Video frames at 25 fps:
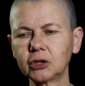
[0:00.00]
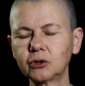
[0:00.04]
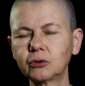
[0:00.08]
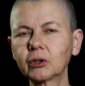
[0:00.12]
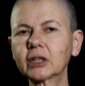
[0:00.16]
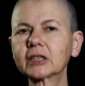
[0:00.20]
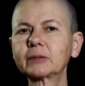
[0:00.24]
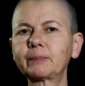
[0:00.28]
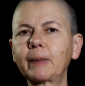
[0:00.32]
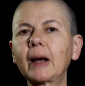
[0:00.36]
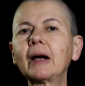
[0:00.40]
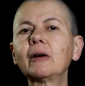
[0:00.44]

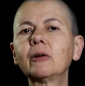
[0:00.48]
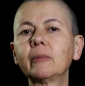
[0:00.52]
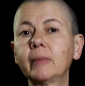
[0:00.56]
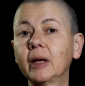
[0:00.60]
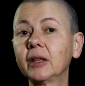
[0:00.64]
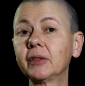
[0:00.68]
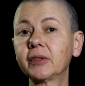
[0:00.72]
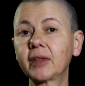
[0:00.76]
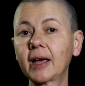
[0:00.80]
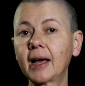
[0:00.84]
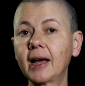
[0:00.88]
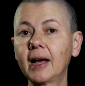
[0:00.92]

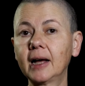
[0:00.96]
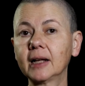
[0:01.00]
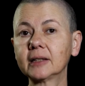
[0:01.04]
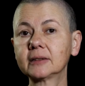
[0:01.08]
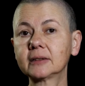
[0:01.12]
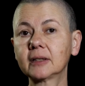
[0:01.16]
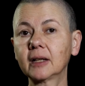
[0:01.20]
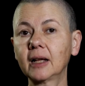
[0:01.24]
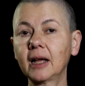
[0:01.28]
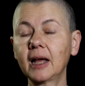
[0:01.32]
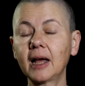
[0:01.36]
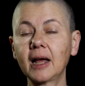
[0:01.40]
experiment
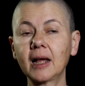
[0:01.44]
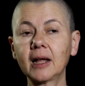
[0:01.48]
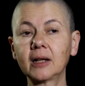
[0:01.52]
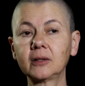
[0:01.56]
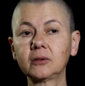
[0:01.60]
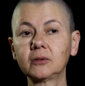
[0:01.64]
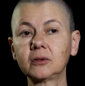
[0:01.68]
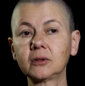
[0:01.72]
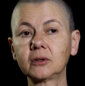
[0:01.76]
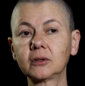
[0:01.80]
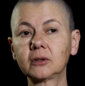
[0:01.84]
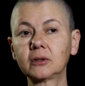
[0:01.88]
that,
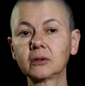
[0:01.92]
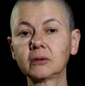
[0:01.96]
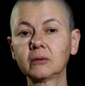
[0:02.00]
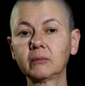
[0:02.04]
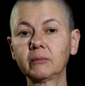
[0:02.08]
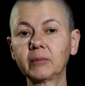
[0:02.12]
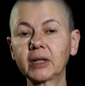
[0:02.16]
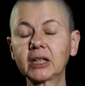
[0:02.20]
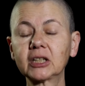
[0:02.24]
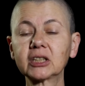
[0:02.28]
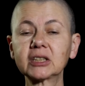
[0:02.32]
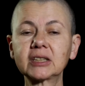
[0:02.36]
and
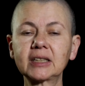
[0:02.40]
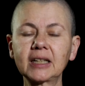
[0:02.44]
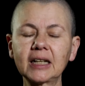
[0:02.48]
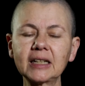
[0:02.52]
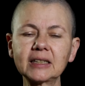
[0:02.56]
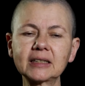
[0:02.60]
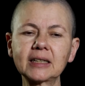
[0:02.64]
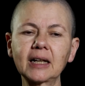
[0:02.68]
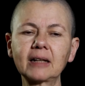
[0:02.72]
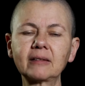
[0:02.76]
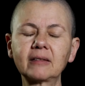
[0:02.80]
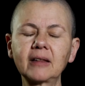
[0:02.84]
because
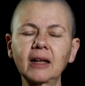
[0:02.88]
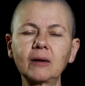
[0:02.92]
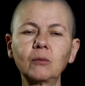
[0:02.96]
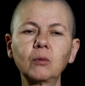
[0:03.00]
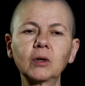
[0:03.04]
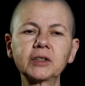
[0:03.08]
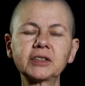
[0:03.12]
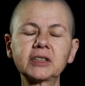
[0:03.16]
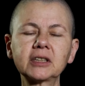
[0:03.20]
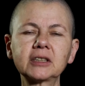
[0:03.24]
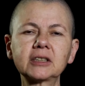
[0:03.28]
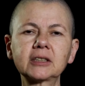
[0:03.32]
they said they
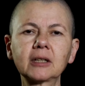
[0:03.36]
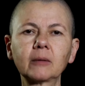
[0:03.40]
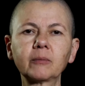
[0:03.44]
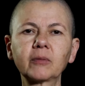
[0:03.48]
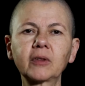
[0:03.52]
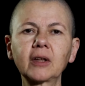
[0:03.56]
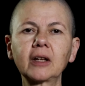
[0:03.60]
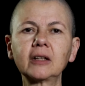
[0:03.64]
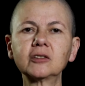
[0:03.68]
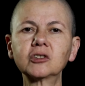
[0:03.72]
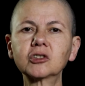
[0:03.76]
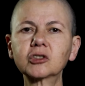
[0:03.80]
wanted
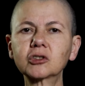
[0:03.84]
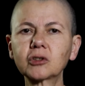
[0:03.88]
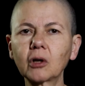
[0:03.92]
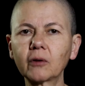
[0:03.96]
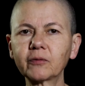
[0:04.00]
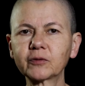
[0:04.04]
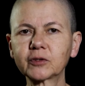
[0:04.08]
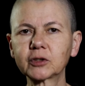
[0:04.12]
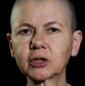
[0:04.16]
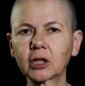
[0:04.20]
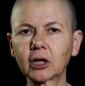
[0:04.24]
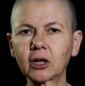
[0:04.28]
something
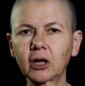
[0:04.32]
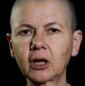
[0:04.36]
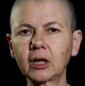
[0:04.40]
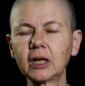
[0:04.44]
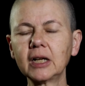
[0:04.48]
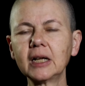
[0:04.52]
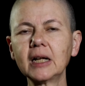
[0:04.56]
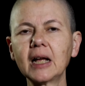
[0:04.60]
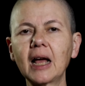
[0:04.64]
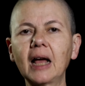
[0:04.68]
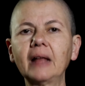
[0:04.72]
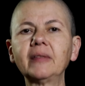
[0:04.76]

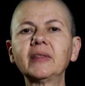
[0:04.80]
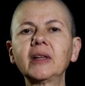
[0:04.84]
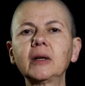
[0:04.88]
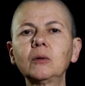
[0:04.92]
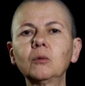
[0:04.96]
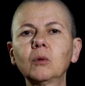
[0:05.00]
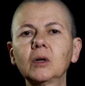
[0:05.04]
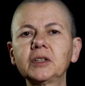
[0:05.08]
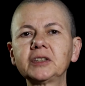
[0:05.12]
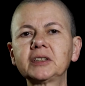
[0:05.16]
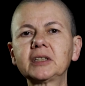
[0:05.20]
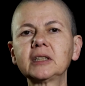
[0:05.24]
softer and they
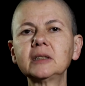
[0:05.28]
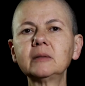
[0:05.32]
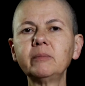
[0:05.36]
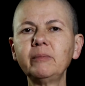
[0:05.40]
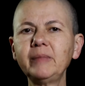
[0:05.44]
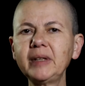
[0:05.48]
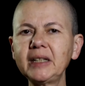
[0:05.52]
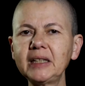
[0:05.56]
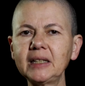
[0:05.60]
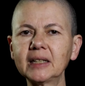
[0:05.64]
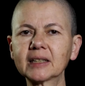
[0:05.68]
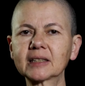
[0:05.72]
wanted
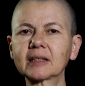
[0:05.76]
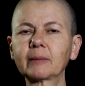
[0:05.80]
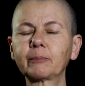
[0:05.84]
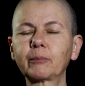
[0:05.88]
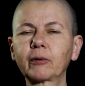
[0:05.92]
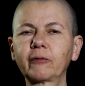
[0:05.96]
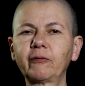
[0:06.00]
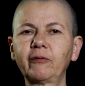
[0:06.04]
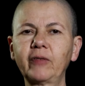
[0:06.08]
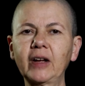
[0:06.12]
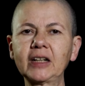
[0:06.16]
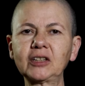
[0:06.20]
me as a
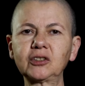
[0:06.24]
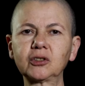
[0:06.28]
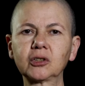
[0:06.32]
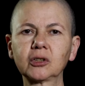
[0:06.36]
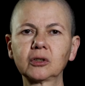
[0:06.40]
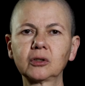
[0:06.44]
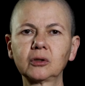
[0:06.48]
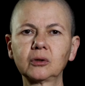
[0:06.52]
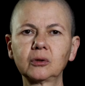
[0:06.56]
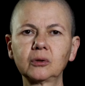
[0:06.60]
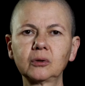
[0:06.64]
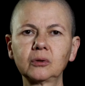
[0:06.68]

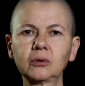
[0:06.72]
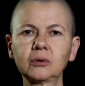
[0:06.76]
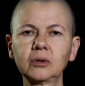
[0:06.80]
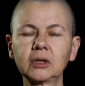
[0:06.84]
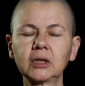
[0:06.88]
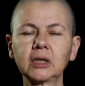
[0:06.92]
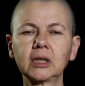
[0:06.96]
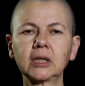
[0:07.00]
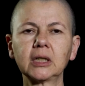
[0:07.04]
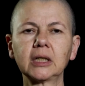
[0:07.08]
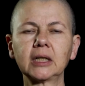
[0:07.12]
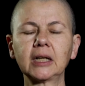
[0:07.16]
professional
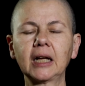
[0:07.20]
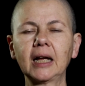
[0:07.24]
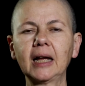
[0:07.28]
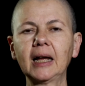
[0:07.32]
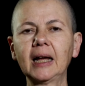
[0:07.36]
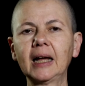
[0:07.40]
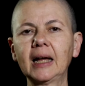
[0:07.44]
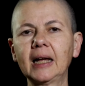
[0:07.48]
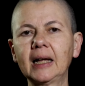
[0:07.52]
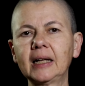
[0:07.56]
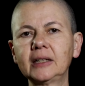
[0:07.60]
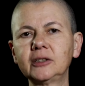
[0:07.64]

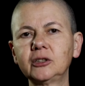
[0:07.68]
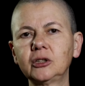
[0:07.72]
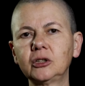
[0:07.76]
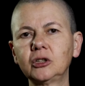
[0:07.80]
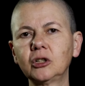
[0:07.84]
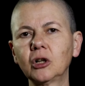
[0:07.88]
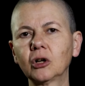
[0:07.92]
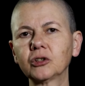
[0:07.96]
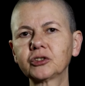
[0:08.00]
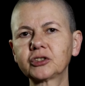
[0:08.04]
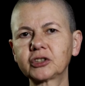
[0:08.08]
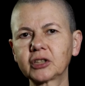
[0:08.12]

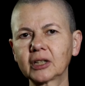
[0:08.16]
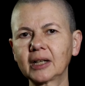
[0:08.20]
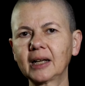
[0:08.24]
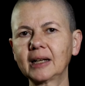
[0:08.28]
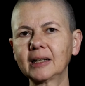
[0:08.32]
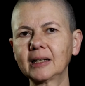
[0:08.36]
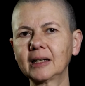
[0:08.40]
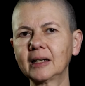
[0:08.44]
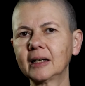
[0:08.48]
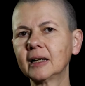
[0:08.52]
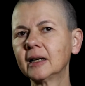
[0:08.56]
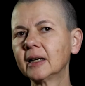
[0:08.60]
and not
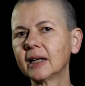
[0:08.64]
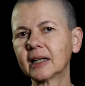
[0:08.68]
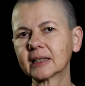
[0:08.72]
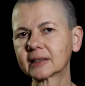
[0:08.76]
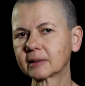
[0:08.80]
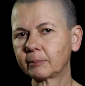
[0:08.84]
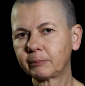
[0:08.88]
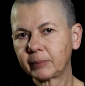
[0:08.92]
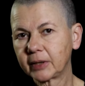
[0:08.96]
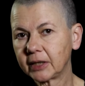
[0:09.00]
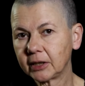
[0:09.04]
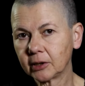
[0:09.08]

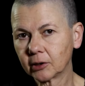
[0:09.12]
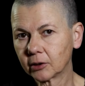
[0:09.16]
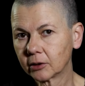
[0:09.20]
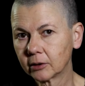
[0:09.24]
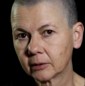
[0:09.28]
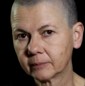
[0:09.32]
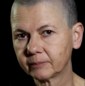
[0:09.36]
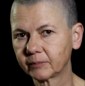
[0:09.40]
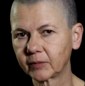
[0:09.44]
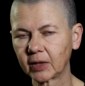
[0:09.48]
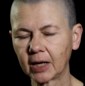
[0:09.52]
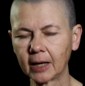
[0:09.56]
as a peer,
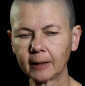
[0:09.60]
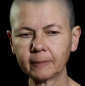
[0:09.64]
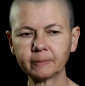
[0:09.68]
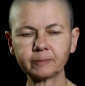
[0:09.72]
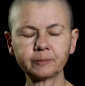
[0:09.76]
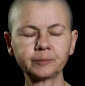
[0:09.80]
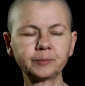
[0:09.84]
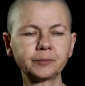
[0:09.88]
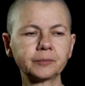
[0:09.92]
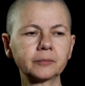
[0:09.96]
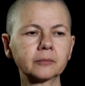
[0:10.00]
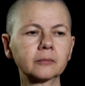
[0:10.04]
yeah?
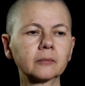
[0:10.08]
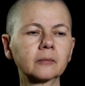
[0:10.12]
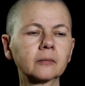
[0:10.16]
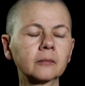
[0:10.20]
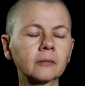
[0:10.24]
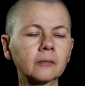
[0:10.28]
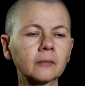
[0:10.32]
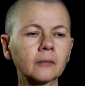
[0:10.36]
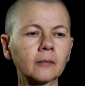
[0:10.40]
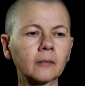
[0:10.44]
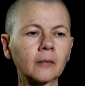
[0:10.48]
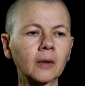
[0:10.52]

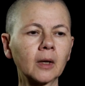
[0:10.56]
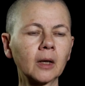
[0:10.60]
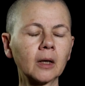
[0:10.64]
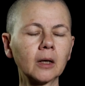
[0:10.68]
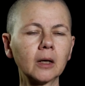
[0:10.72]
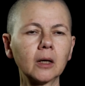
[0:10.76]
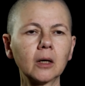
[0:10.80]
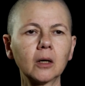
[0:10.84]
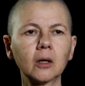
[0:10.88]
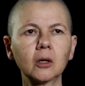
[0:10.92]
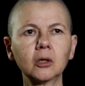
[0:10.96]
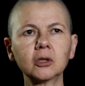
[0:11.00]

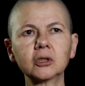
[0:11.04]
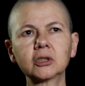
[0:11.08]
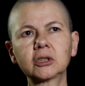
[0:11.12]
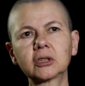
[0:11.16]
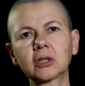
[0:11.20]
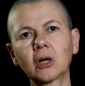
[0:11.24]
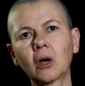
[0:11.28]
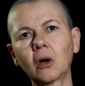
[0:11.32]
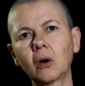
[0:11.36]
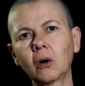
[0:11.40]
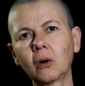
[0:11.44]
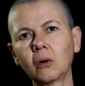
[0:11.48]

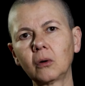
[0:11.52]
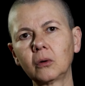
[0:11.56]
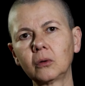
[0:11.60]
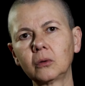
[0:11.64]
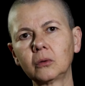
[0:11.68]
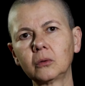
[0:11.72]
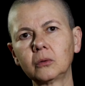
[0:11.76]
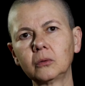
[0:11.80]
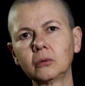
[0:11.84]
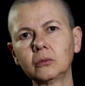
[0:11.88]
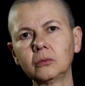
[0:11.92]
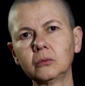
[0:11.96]

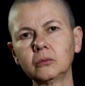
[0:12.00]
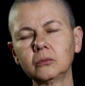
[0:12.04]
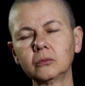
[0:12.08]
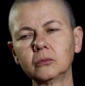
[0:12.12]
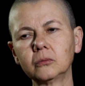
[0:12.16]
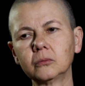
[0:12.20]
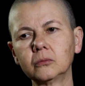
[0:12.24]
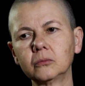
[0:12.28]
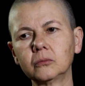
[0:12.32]
So